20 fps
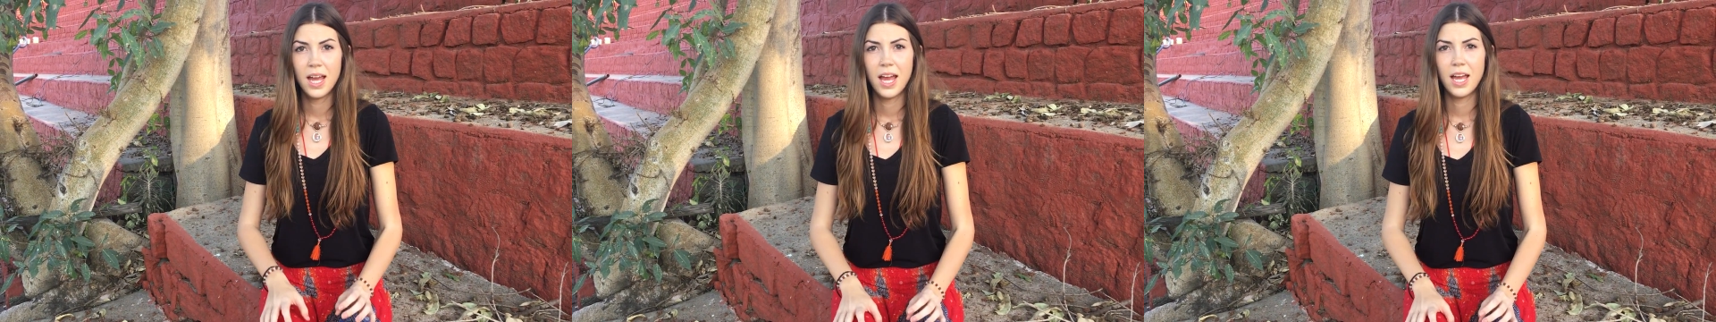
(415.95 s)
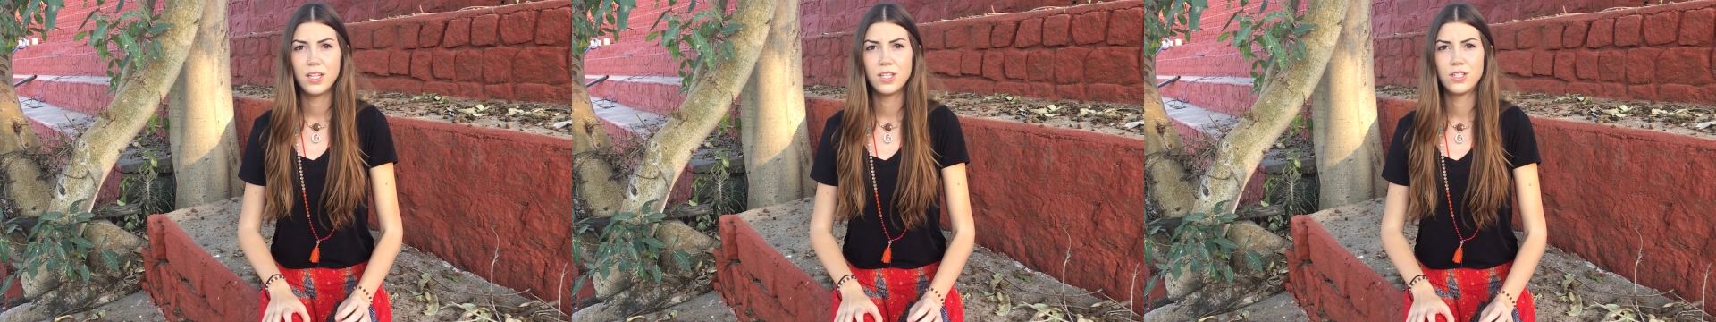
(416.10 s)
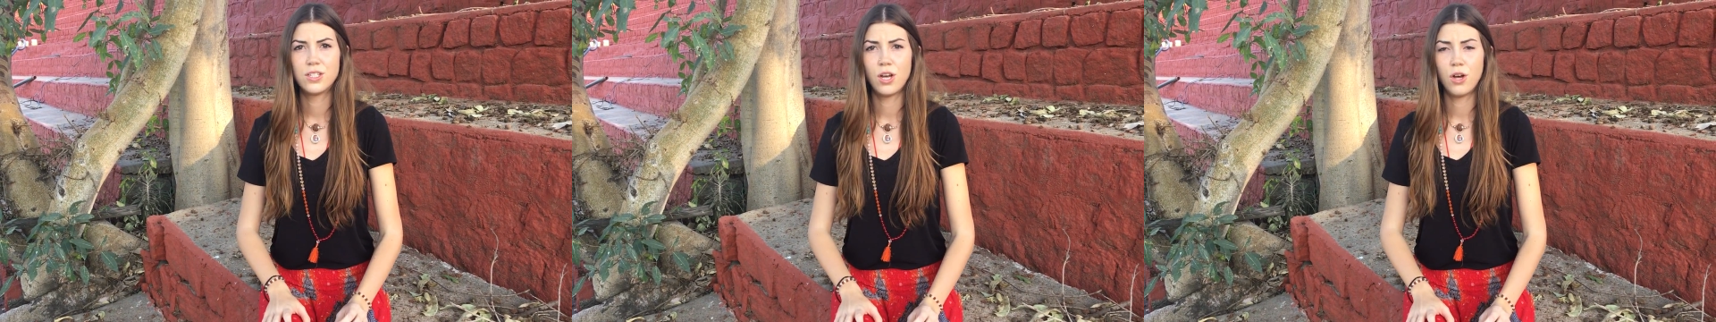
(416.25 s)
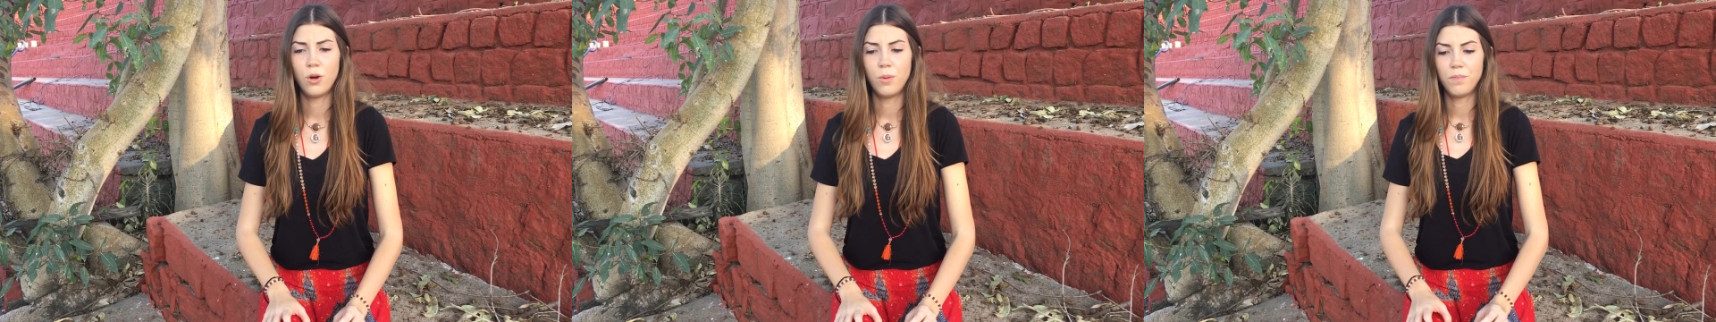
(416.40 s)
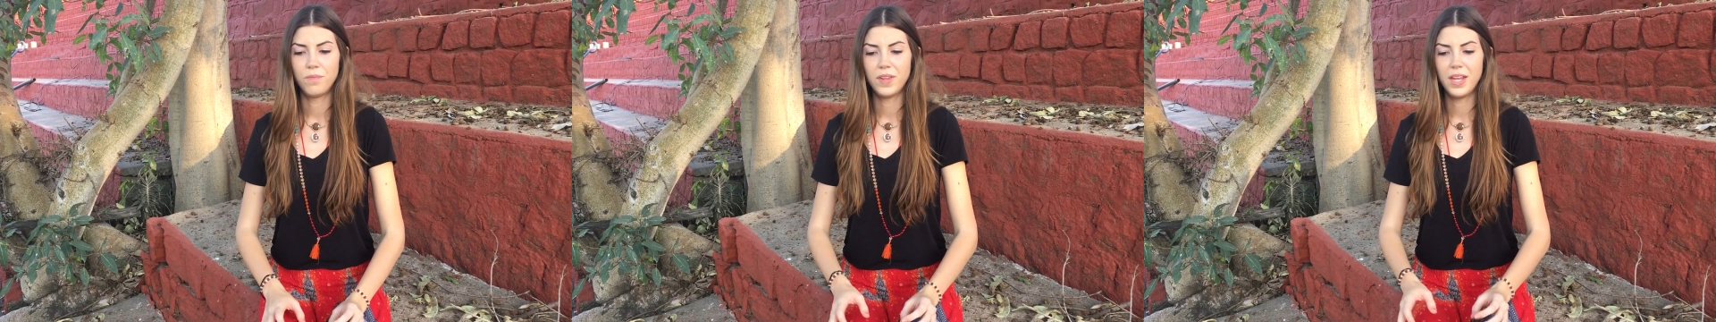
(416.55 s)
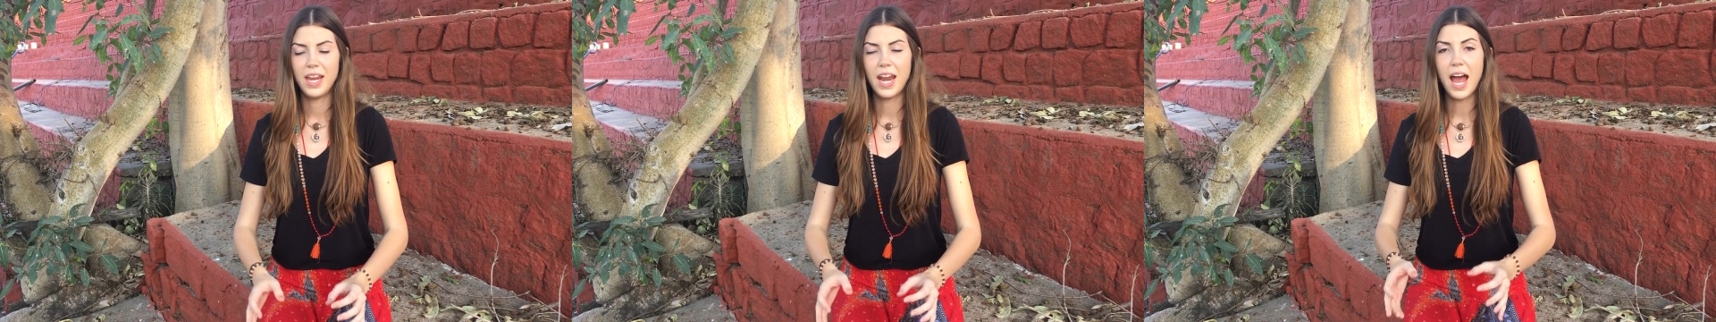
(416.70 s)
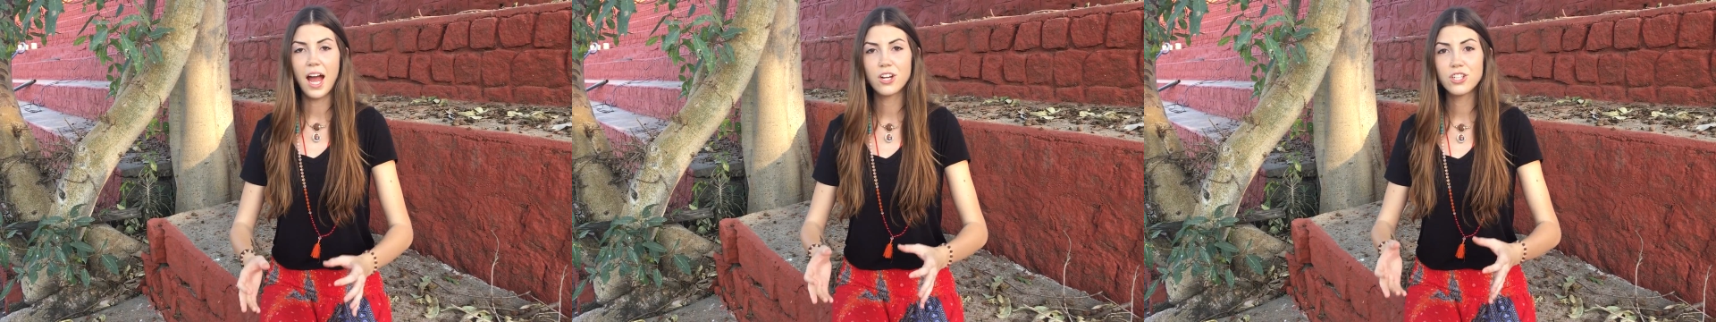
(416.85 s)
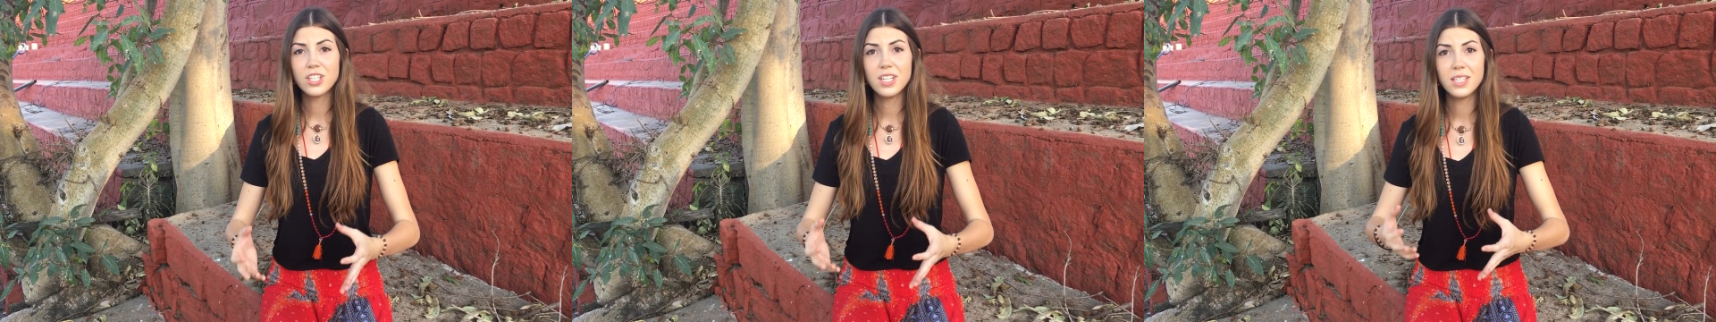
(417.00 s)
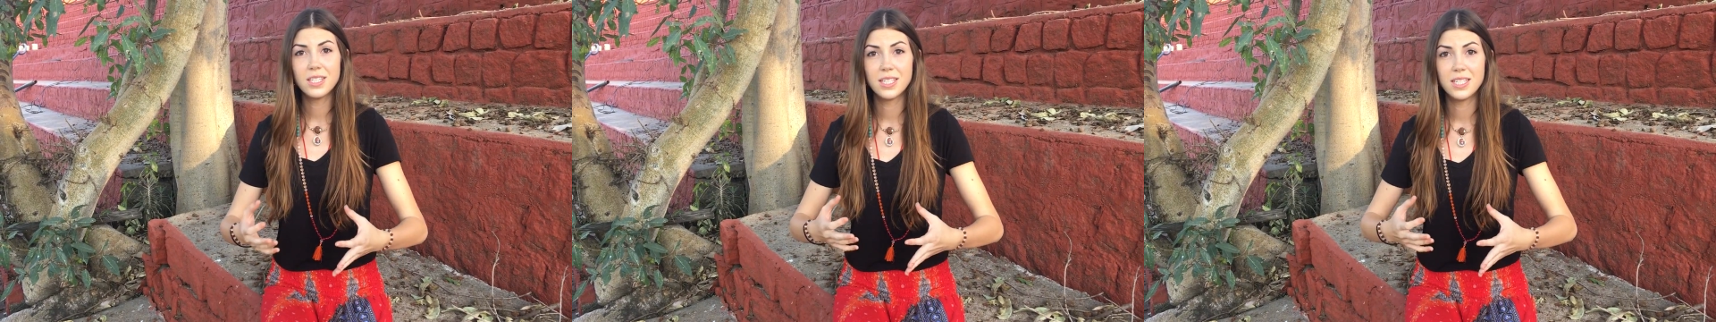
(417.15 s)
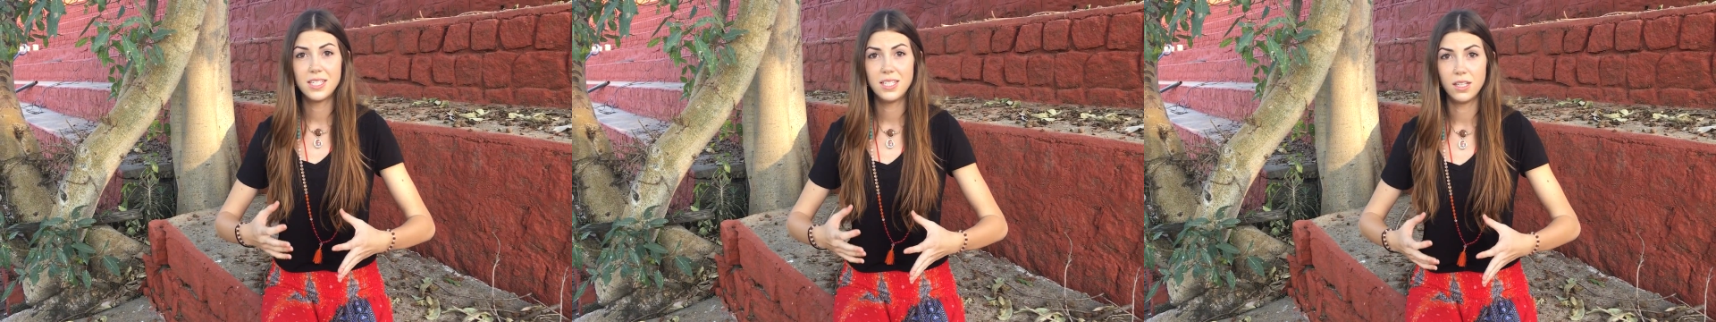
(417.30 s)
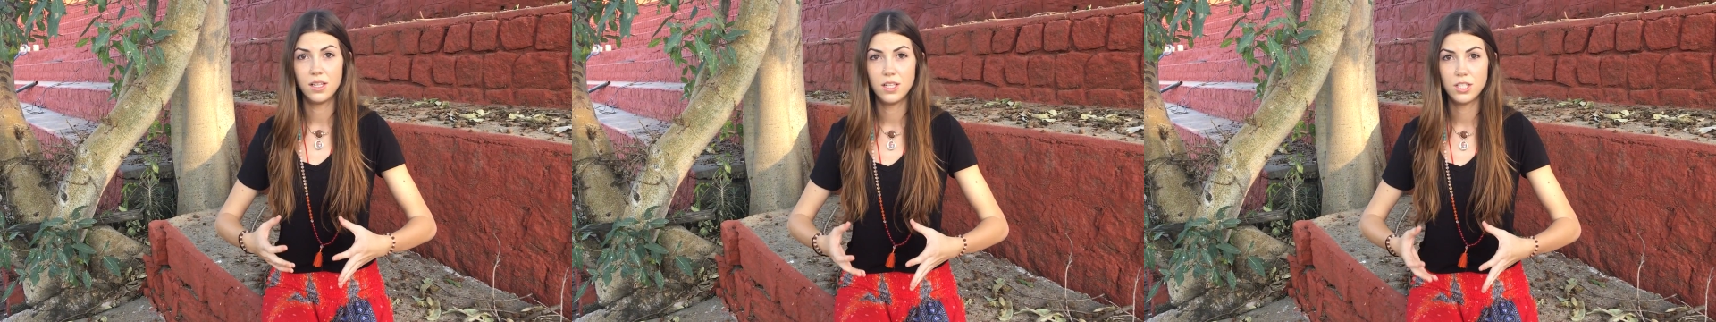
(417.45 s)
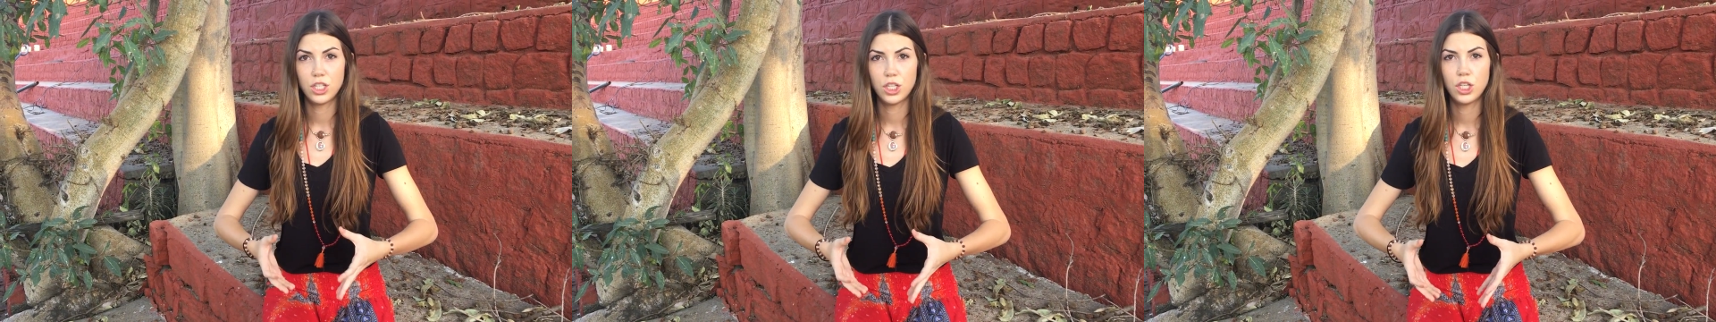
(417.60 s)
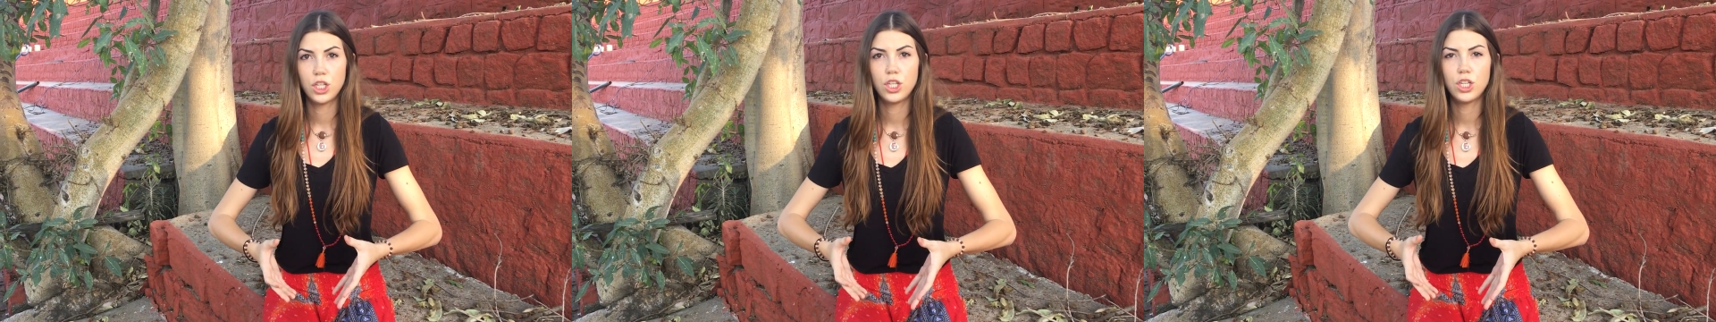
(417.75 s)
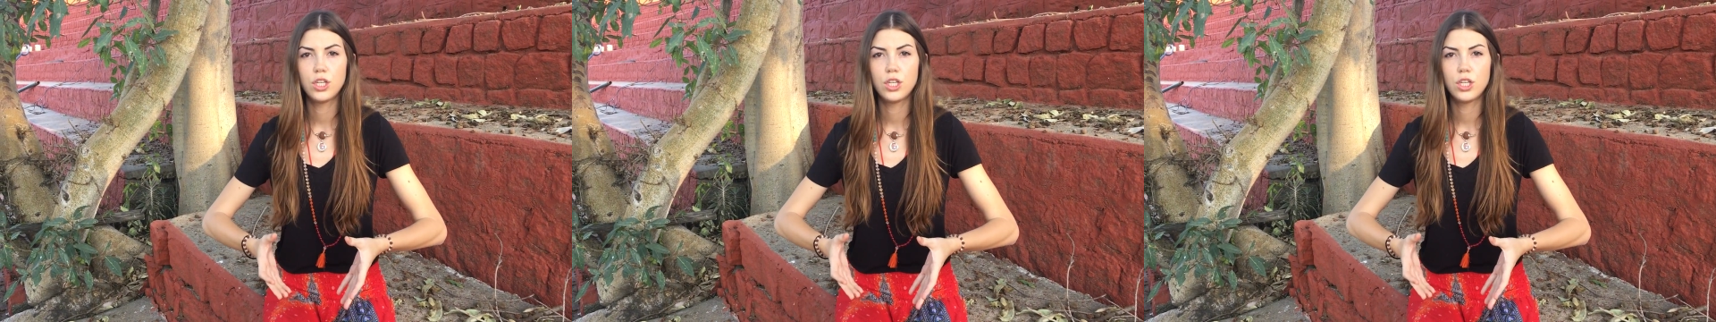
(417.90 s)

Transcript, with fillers: And so it actually instills